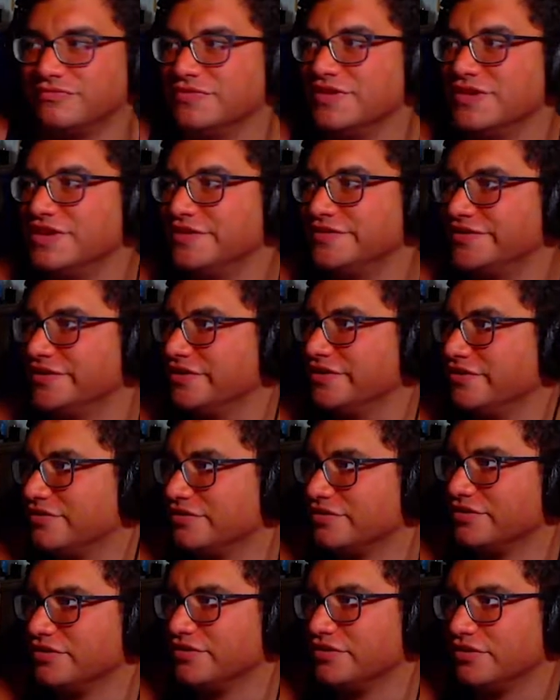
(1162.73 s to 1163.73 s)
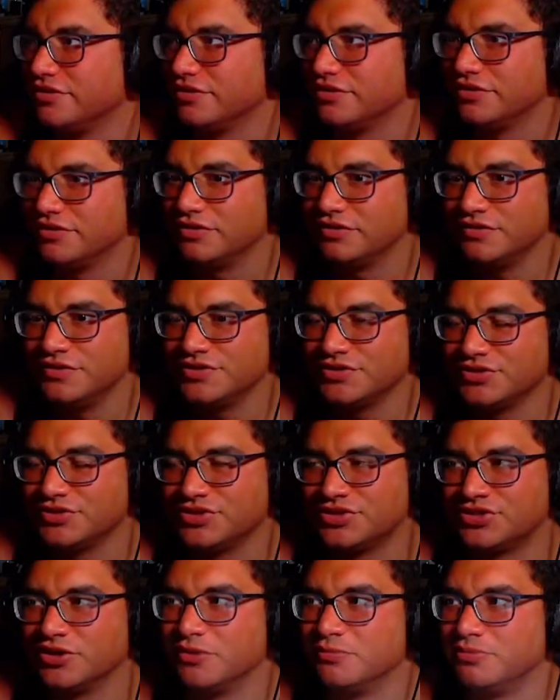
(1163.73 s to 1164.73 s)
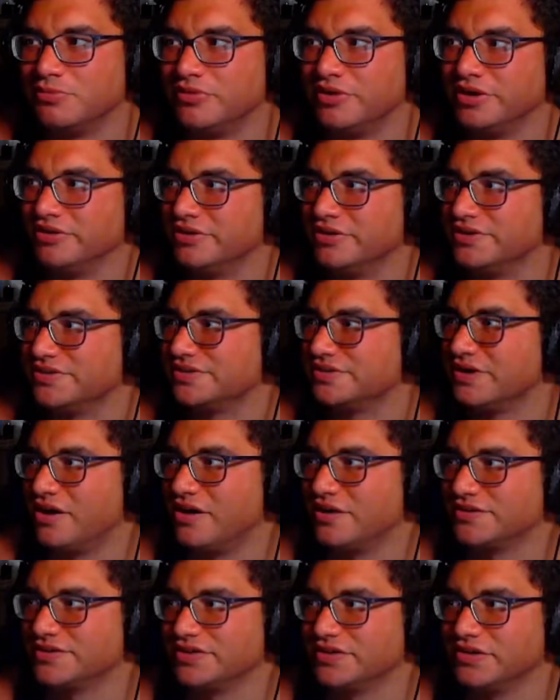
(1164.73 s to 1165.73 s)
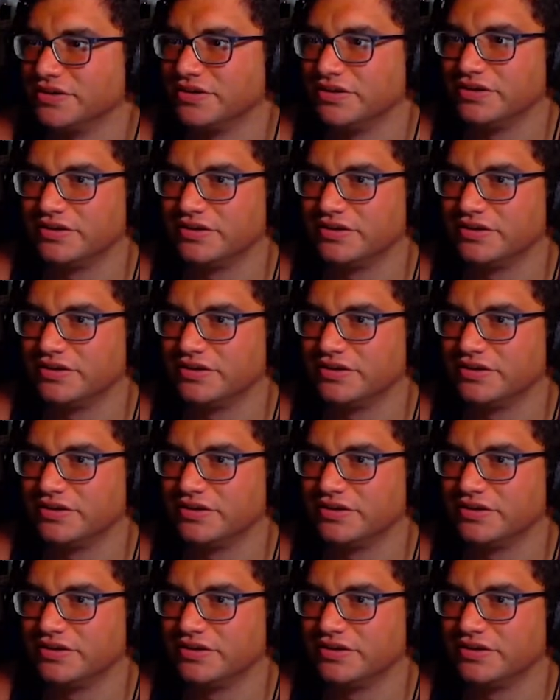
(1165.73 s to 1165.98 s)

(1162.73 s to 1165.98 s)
Easy. These are so pointless, honestly.